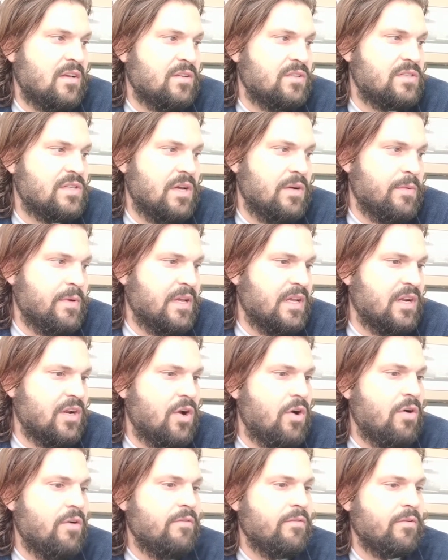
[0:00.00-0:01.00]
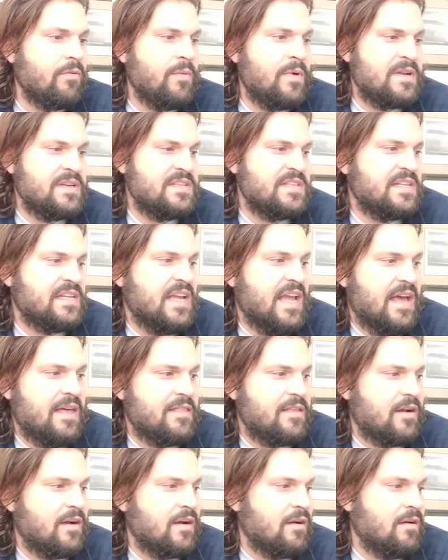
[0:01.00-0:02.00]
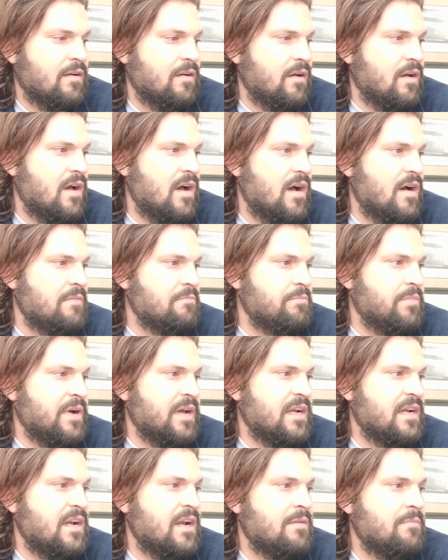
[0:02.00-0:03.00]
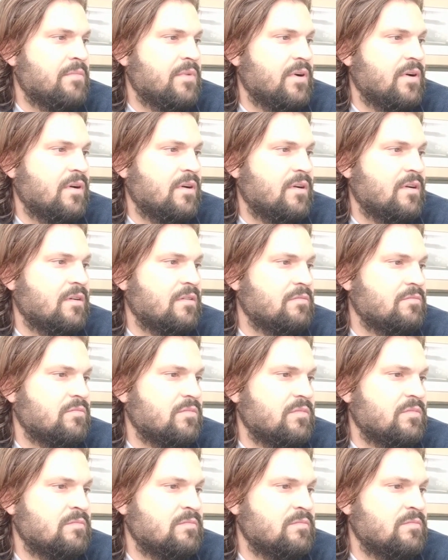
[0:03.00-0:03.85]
So we can go over one together, but number